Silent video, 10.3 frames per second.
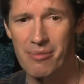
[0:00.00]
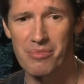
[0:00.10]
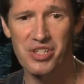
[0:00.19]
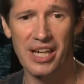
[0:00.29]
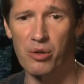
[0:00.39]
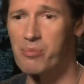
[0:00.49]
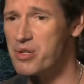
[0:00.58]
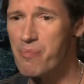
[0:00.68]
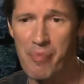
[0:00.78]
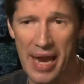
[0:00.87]
Michelle
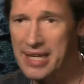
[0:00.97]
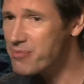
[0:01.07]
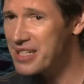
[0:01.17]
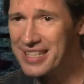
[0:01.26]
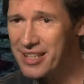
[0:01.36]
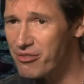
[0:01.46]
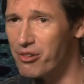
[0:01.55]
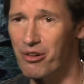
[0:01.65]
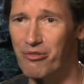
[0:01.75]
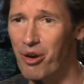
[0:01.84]
almost begged me to give
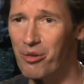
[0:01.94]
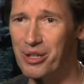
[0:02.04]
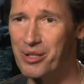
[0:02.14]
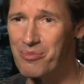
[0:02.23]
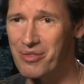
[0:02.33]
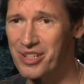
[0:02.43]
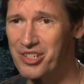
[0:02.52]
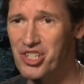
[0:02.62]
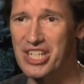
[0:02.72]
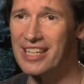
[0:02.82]
her a role in the movie
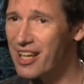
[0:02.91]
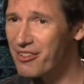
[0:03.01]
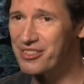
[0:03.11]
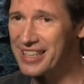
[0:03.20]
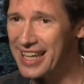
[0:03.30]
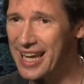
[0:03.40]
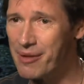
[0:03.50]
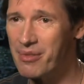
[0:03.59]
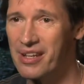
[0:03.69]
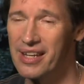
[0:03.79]
because she loved the
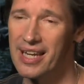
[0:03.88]
game.